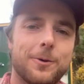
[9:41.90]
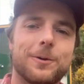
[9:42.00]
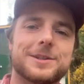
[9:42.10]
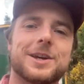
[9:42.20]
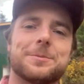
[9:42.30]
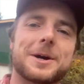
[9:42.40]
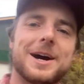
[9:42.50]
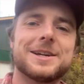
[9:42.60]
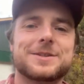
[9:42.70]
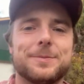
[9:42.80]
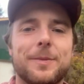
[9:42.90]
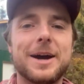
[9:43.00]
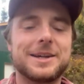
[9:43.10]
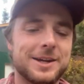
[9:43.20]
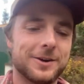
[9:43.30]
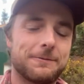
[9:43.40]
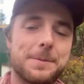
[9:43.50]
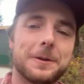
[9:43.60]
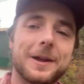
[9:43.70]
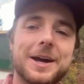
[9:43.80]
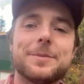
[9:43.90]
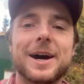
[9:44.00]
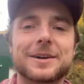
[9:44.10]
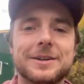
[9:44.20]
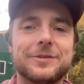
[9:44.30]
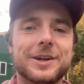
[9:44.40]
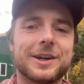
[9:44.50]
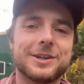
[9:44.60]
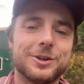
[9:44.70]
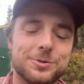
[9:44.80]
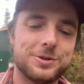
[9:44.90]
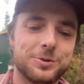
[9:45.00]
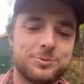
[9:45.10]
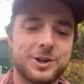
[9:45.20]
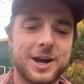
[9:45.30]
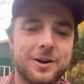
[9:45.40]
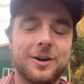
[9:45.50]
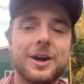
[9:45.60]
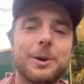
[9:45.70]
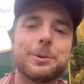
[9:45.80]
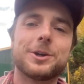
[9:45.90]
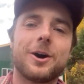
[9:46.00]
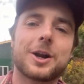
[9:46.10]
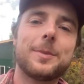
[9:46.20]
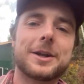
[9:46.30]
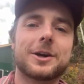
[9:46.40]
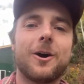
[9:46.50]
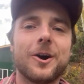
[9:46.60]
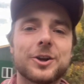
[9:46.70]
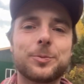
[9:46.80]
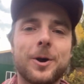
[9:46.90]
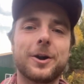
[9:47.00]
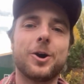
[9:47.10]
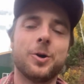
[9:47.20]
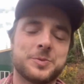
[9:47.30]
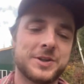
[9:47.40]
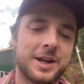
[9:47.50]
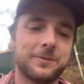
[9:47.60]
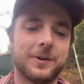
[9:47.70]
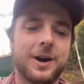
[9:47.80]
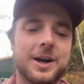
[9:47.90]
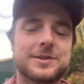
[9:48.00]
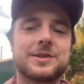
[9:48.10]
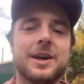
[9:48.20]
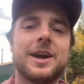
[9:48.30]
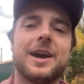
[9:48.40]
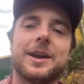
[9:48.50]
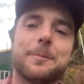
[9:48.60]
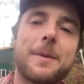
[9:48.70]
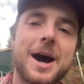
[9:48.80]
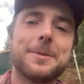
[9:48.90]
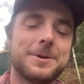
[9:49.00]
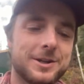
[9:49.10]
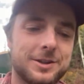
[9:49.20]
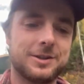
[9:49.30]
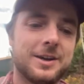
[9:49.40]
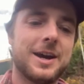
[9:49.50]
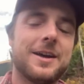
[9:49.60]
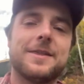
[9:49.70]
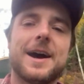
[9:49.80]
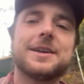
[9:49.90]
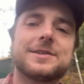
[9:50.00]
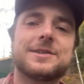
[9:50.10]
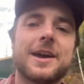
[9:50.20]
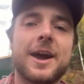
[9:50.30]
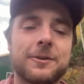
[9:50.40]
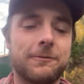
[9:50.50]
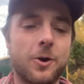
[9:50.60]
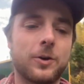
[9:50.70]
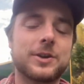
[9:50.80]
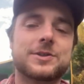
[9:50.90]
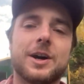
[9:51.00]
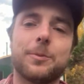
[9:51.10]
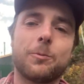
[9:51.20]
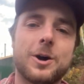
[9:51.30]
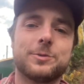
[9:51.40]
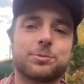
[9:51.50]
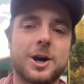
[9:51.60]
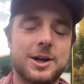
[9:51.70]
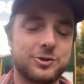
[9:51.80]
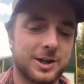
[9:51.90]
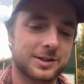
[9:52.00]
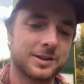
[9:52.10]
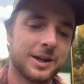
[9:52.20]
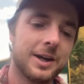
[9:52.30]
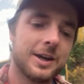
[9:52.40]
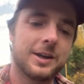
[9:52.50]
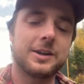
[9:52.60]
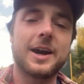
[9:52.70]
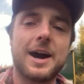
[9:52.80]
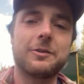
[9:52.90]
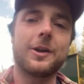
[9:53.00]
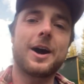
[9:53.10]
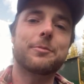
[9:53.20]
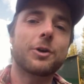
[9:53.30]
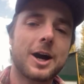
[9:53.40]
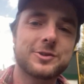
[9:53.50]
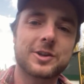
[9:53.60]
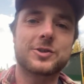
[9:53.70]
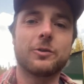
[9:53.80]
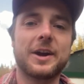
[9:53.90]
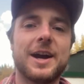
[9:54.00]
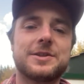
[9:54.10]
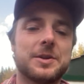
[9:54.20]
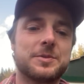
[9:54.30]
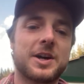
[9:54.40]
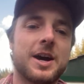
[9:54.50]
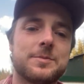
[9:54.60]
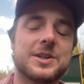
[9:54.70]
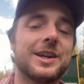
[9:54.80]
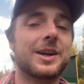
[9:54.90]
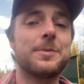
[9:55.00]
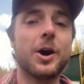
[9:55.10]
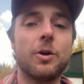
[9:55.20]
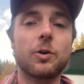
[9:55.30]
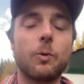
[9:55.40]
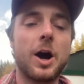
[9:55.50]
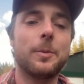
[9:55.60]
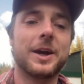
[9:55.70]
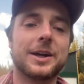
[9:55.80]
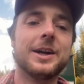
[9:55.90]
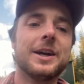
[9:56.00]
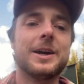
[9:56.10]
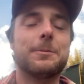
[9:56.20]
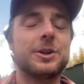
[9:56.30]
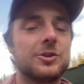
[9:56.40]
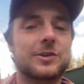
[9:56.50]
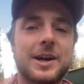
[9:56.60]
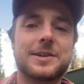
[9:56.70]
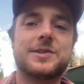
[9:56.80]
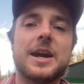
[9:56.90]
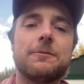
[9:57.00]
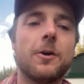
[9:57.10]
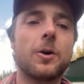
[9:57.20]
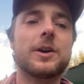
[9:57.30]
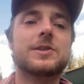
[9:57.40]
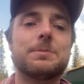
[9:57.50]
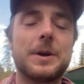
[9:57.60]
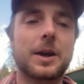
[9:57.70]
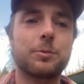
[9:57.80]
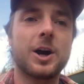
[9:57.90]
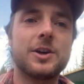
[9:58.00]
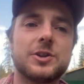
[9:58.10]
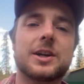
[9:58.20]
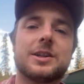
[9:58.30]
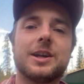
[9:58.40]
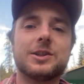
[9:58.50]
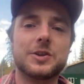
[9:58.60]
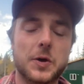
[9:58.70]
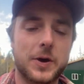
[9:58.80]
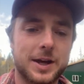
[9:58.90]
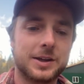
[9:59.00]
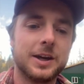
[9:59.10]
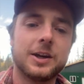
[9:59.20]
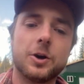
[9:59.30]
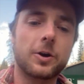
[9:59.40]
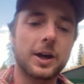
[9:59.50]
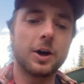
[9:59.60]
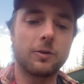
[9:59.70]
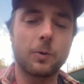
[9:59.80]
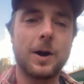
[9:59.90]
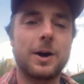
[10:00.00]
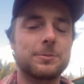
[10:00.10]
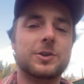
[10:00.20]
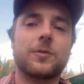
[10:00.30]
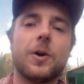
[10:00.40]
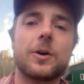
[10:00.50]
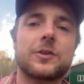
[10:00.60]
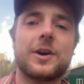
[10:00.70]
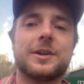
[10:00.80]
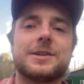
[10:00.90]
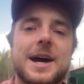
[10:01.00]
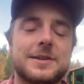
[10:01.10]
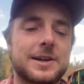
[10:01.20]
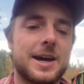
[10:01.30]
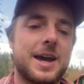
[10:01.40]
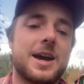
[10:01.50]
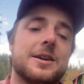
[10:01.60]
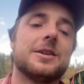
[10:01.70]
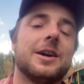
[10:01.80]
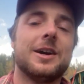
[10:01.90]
What's up, guys? Mike here from the Laid Back Living YouTube channel. We're talking about the hardest part of homesteading for us. And in my opinion, that is staying focused on one project. You have a lot of projects overhead sometimes, and it can be overwhelming. But you just got to stay focused, pick a project, and do it. Don't get overwhelmed, just focus on the task at hand.